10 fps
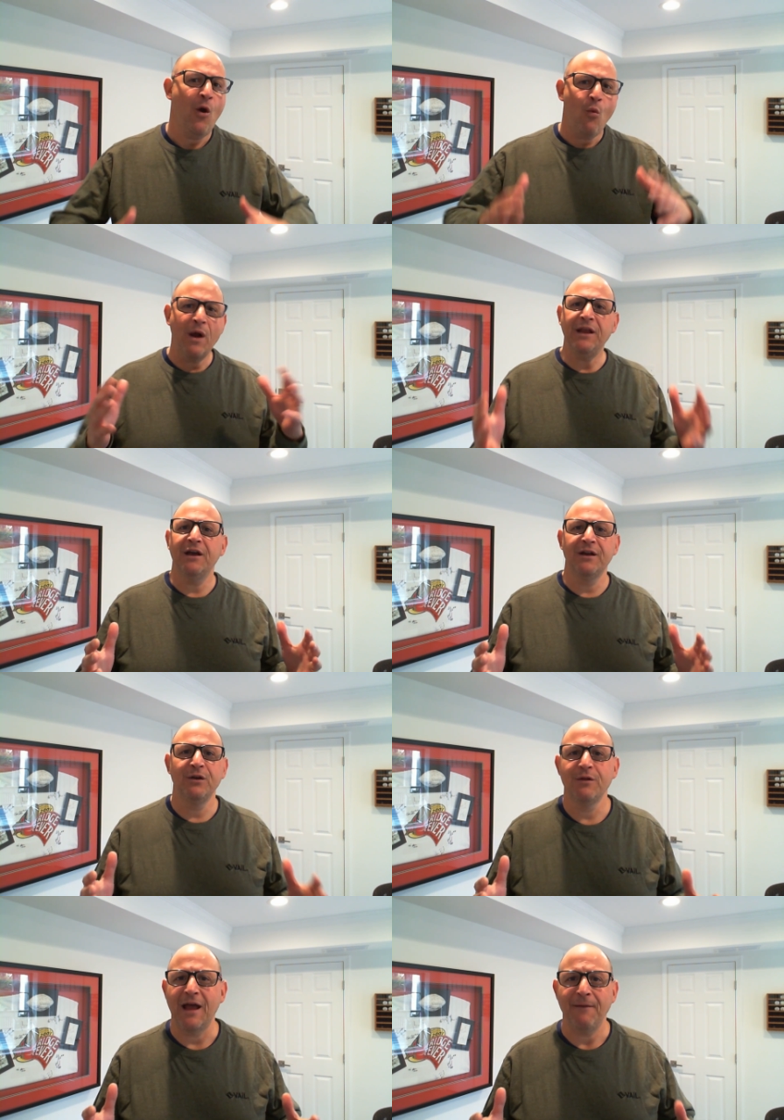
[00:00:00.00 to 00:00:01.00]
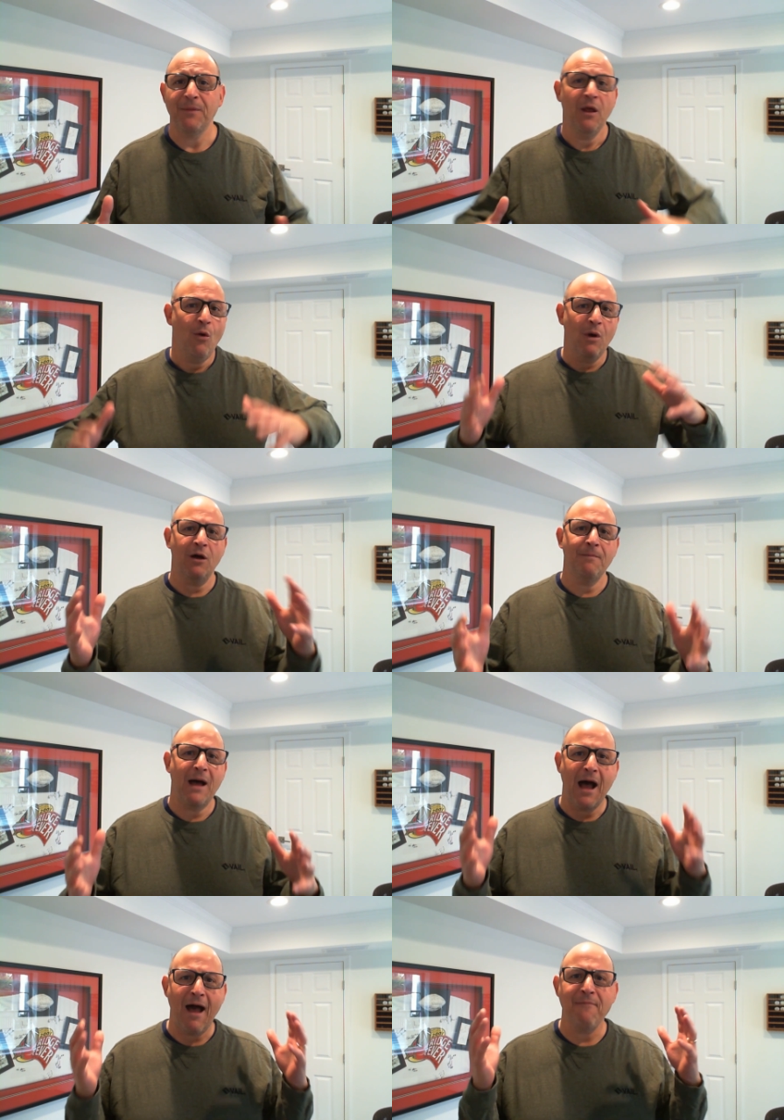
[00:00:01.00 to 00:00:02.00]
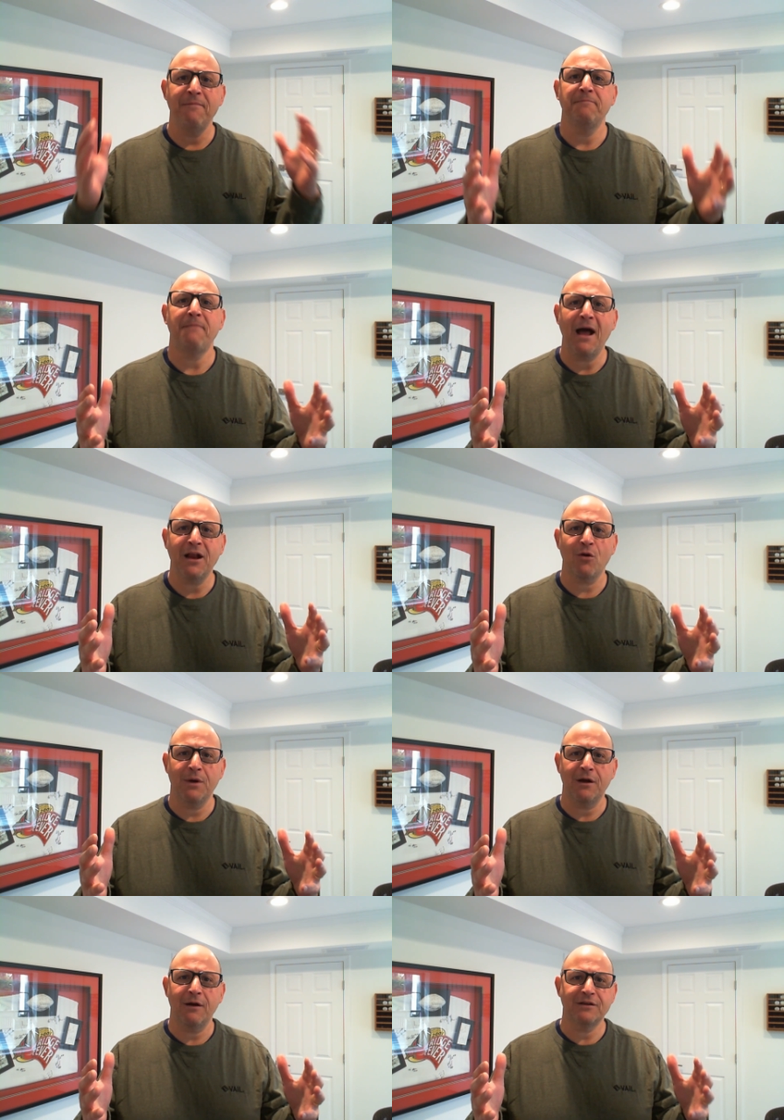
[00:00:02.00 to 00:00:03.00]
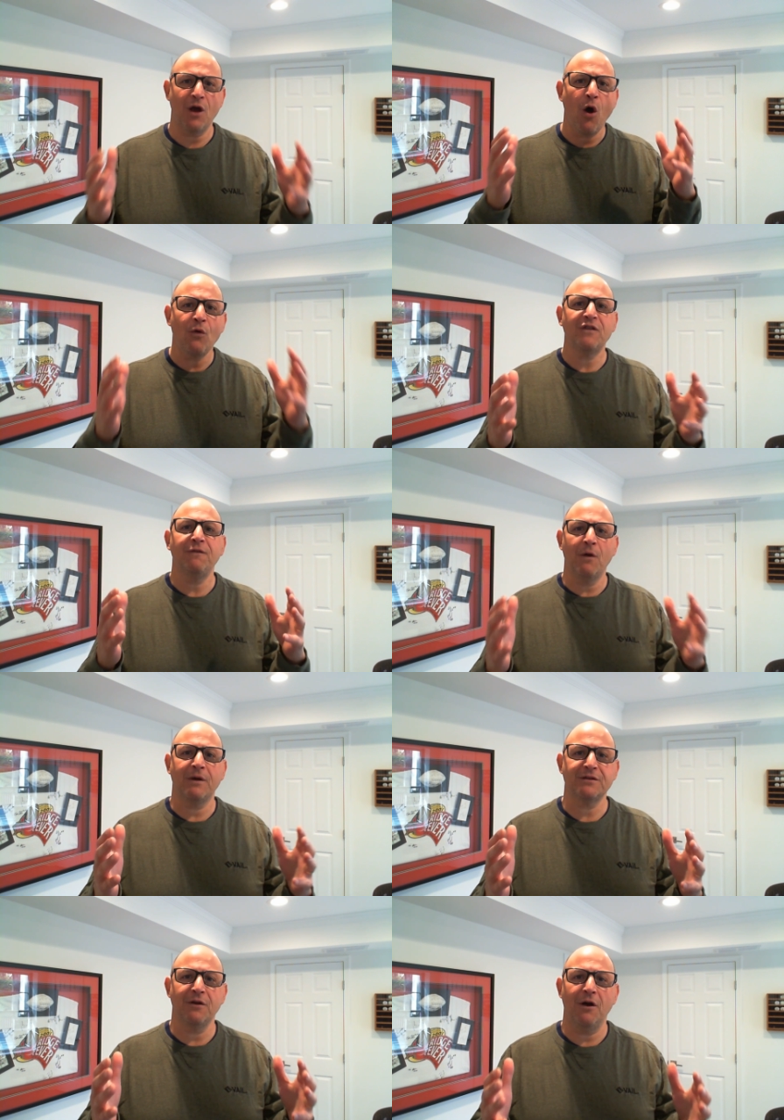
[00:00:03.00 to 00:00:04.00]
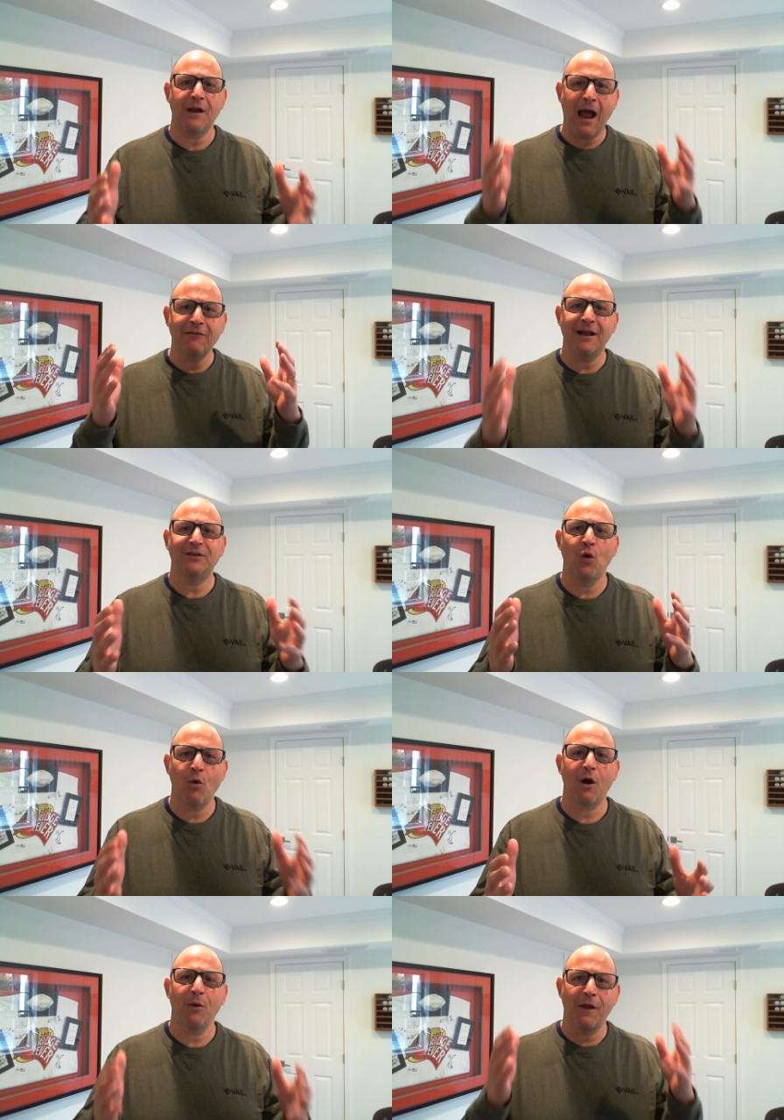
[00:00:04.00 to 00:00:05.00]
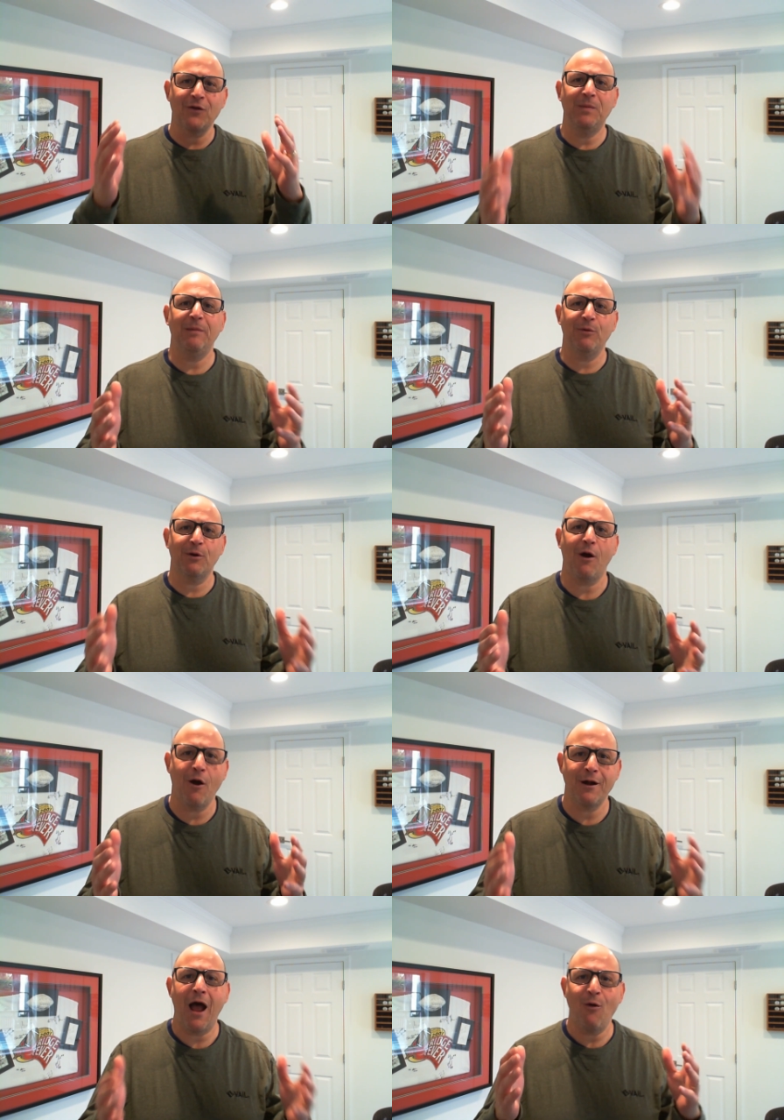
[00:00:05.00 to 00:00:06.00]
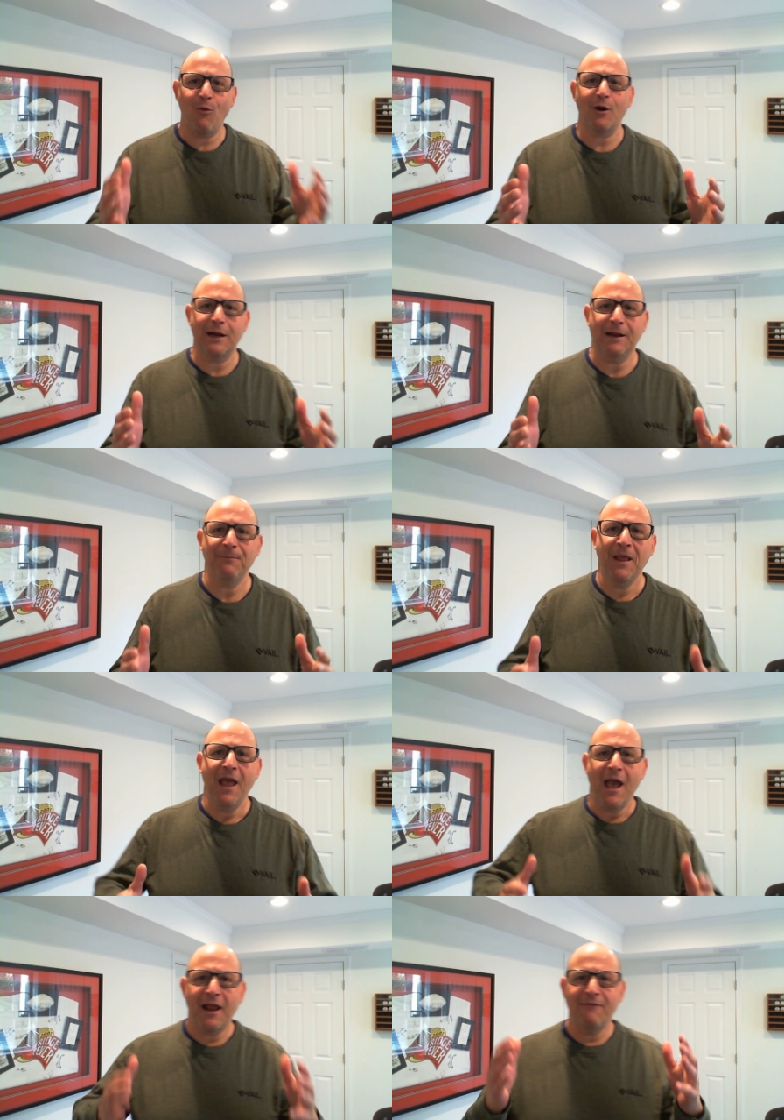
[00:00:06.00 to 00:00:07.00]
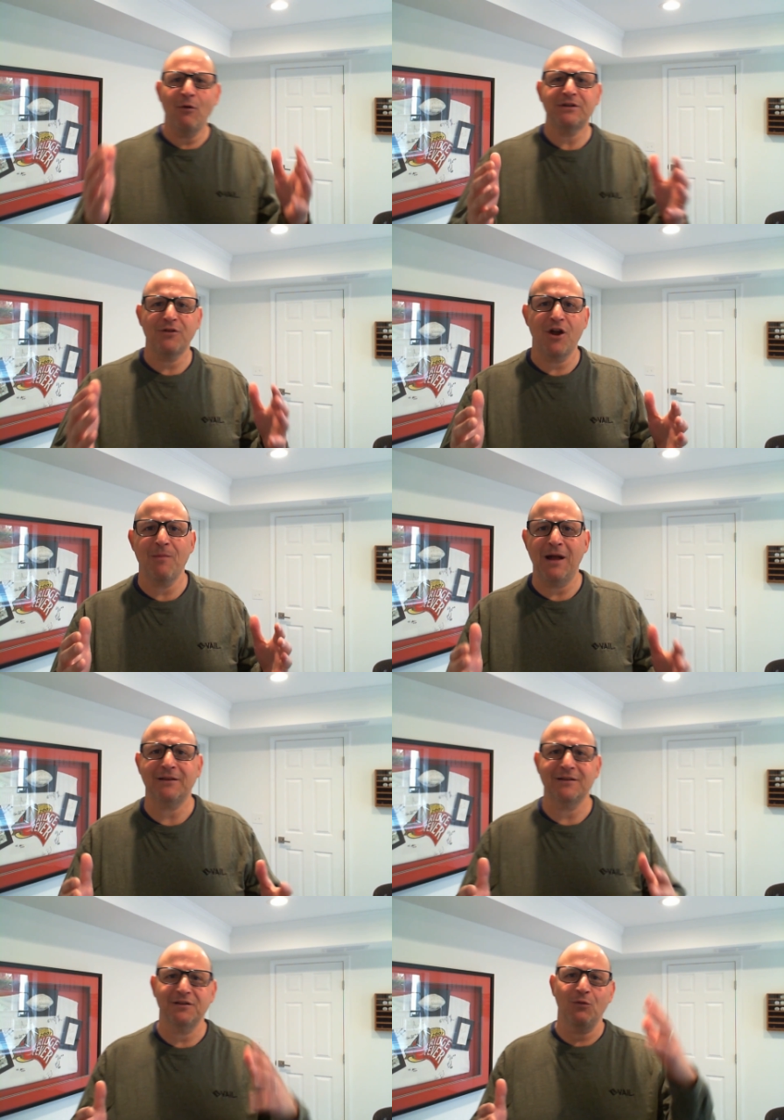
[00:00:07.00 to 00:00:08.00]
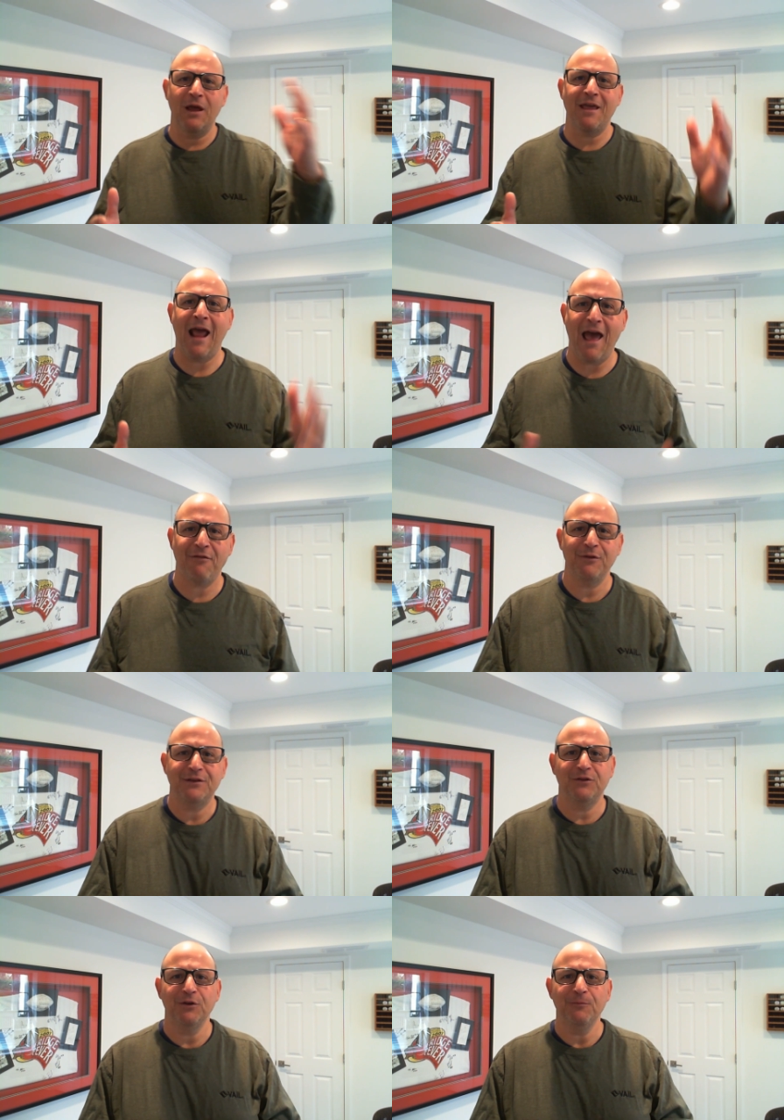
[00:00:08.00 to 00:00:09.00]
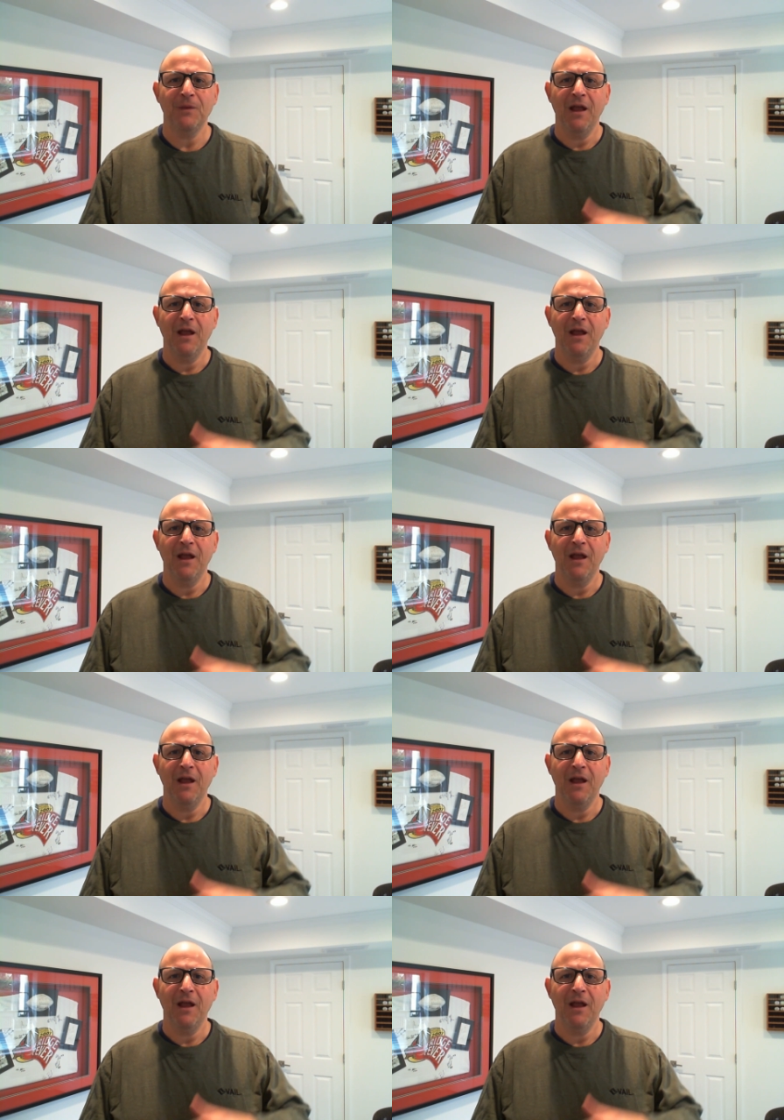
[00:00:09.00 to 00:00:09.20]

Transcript: When are you going to do that? Well, i my career has always focused on I like to work when other people are, are not working. And I've always thought about this in the way that athletes do.